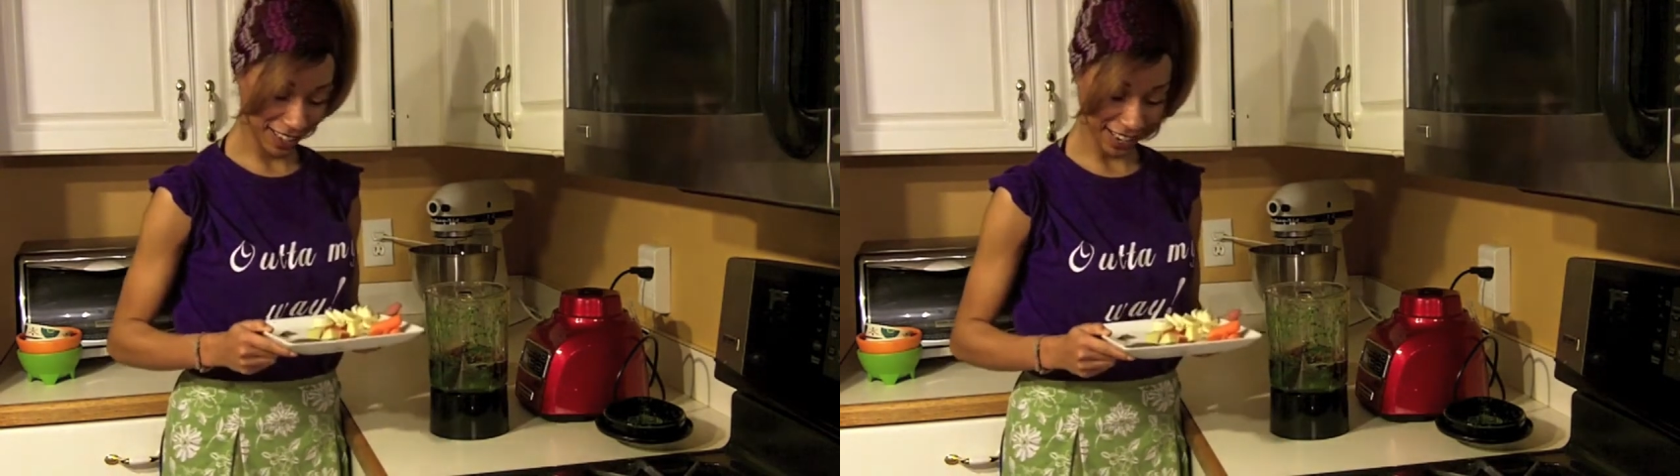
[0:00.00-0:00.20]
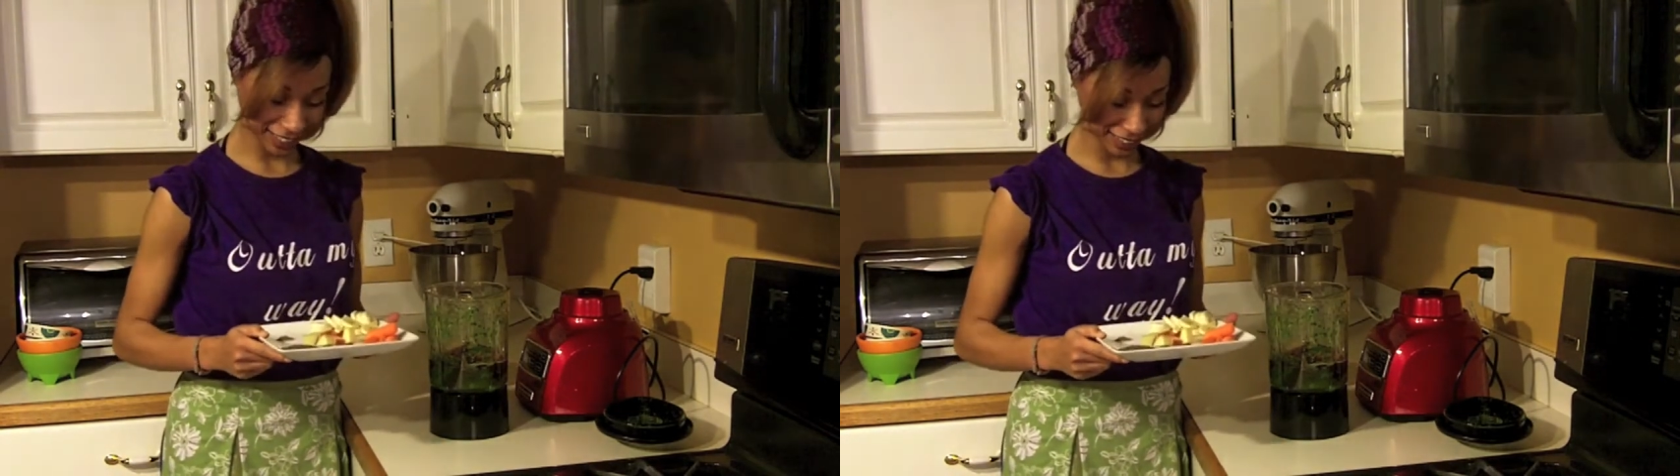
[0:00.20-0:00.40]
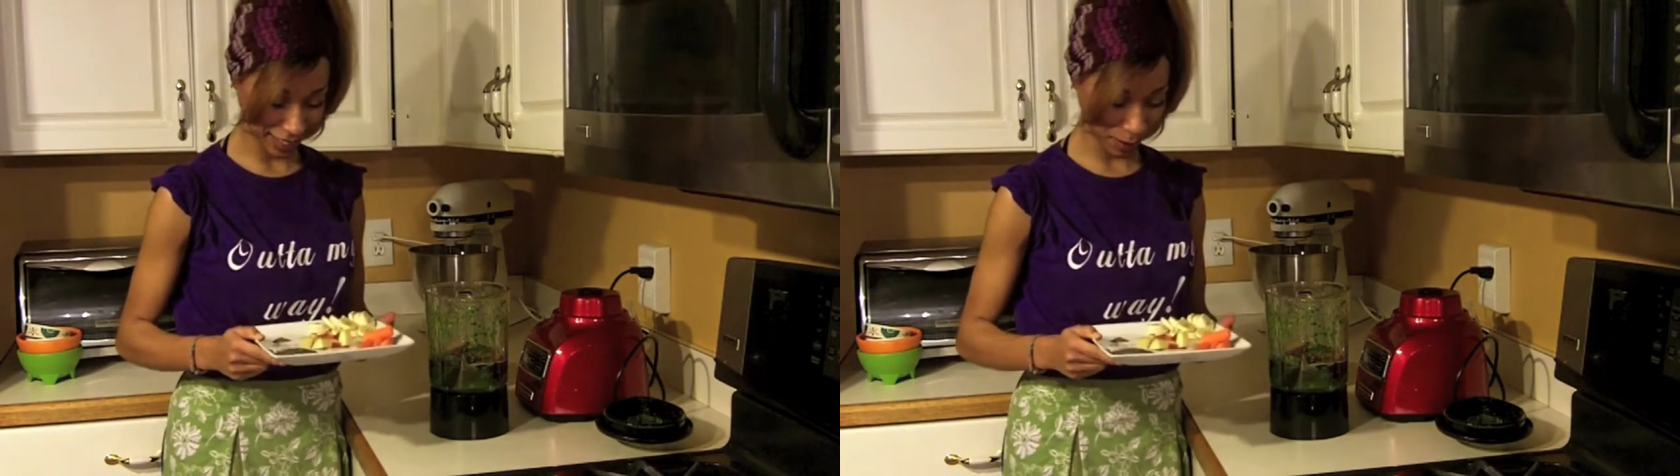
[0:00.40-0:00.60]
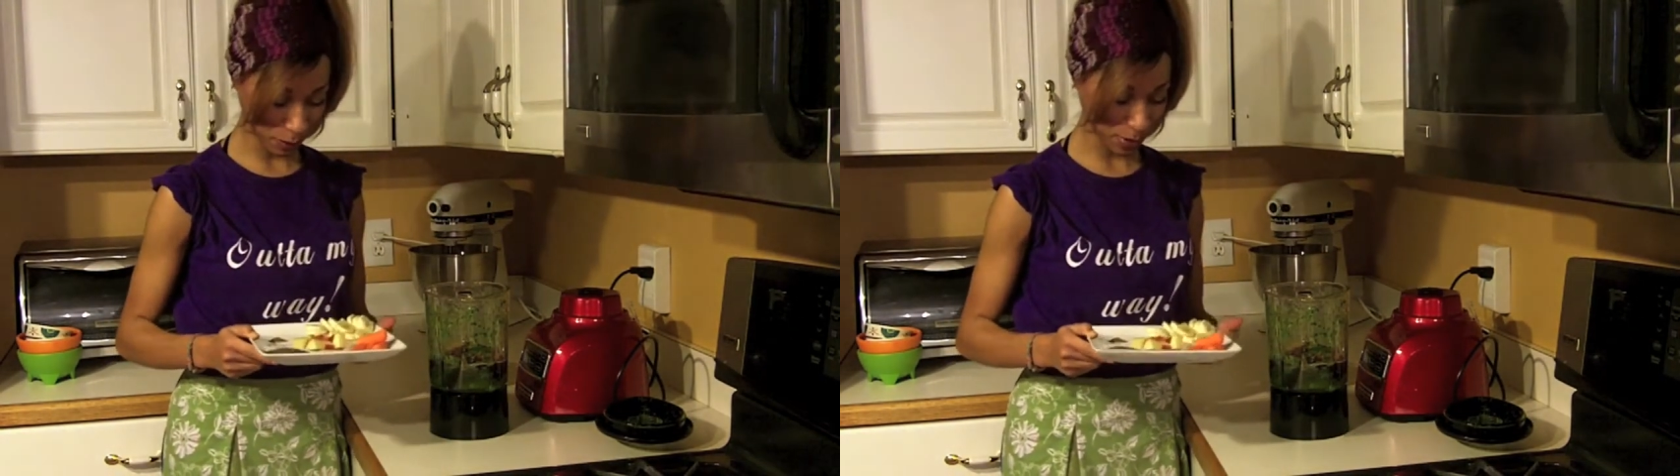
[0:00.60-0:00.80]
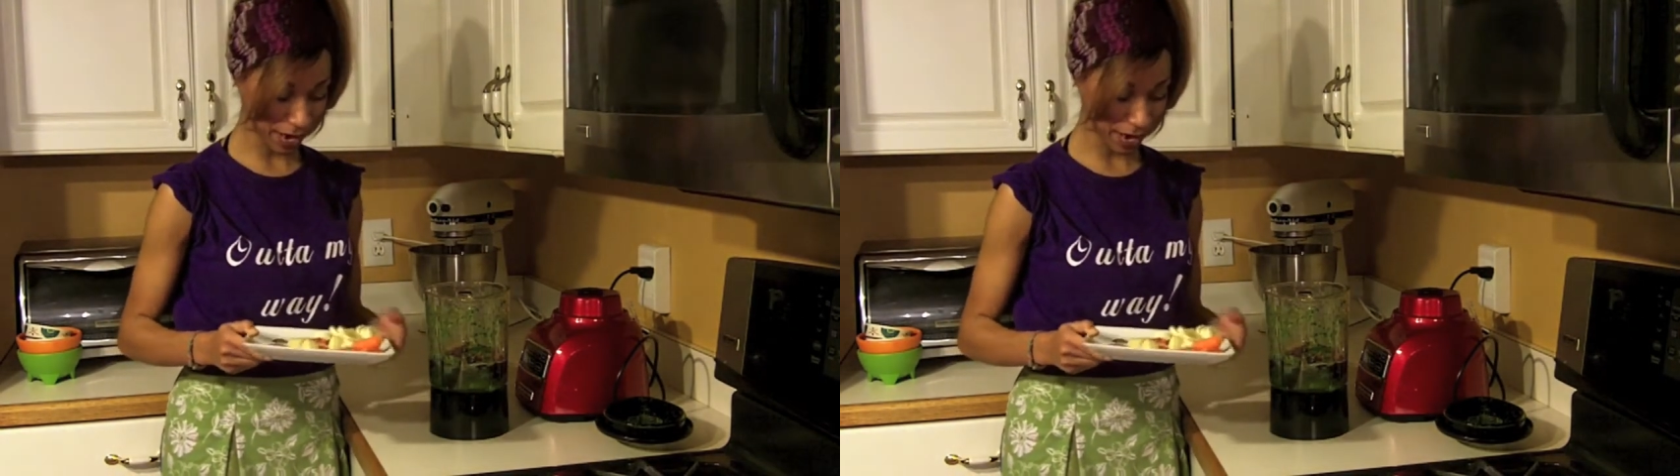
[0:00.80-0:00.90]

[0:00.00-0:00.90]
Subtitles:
Next up,